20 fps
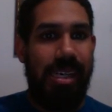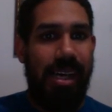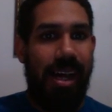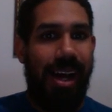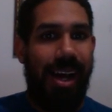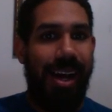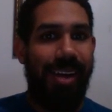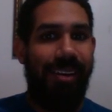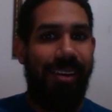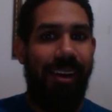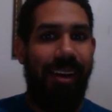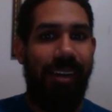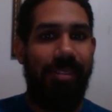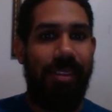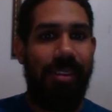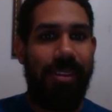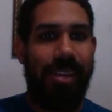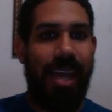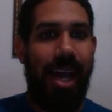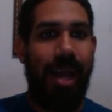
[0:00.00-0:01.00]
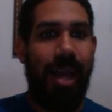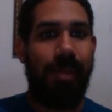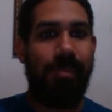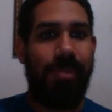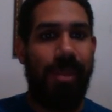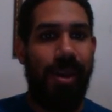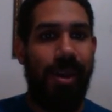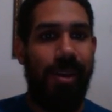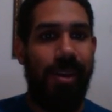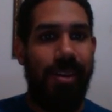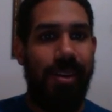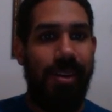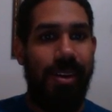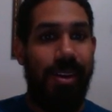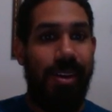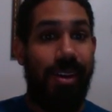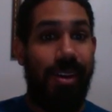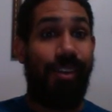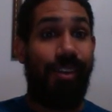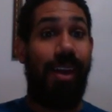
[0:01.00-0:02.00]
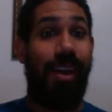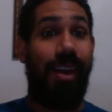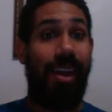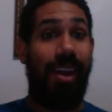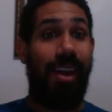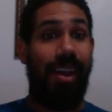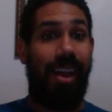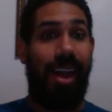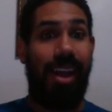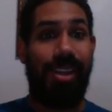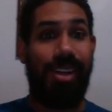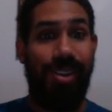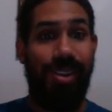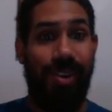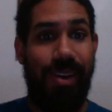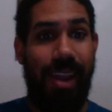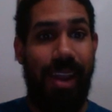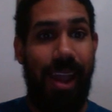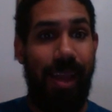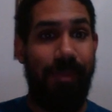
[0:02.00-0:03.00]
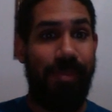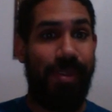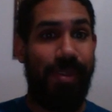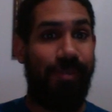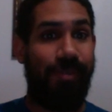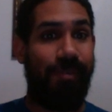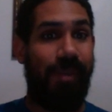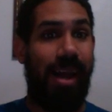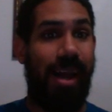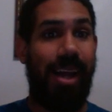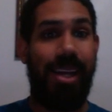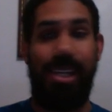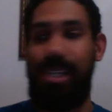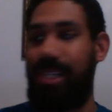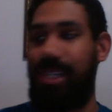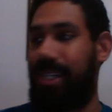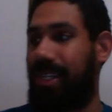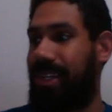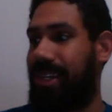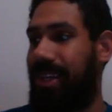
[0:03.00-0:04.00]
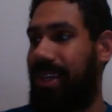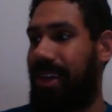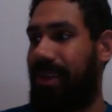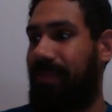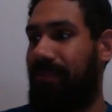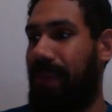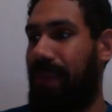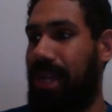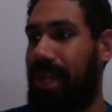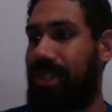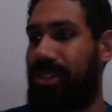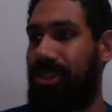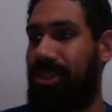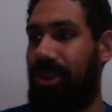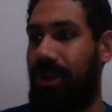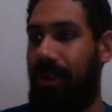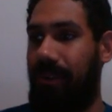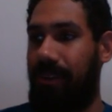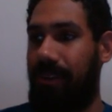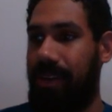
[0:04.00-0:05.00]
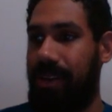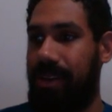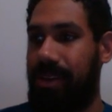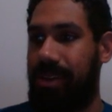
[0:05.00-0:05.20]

I don't have the time to create actual games of my story.